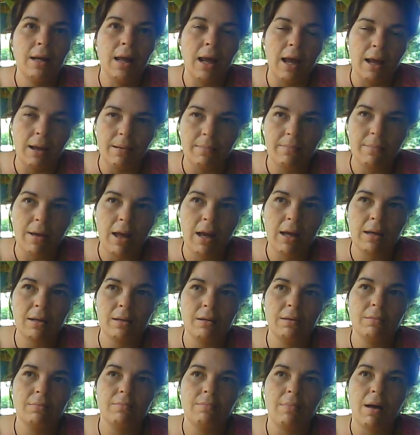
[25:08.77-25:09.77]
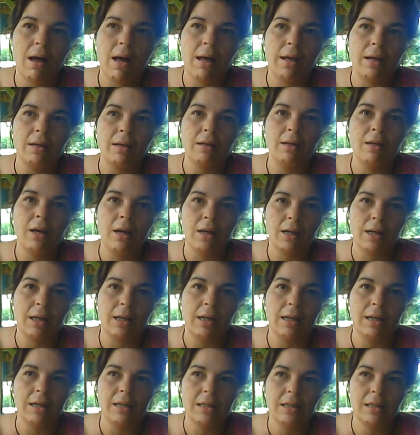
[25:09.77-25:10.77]
and my gut
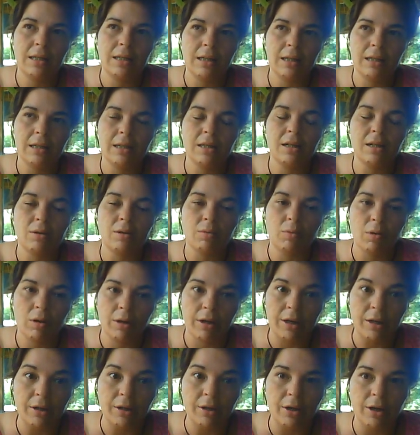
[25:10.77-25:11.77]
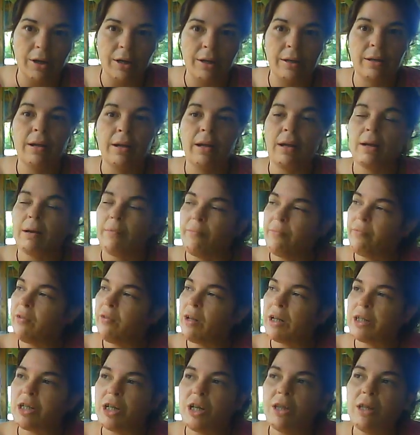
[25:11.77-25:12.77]
cleanse is still working good. And I'm
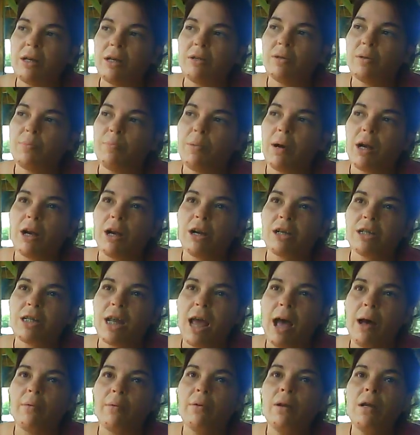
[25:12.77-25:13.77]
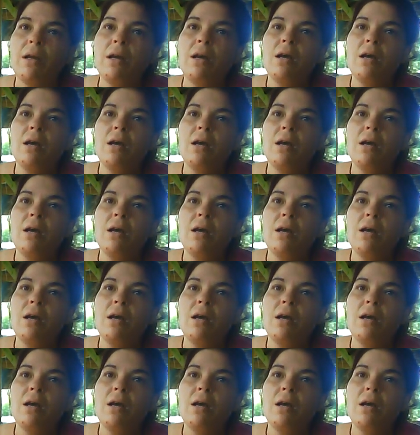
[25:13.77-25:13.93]
flushing those buggers out.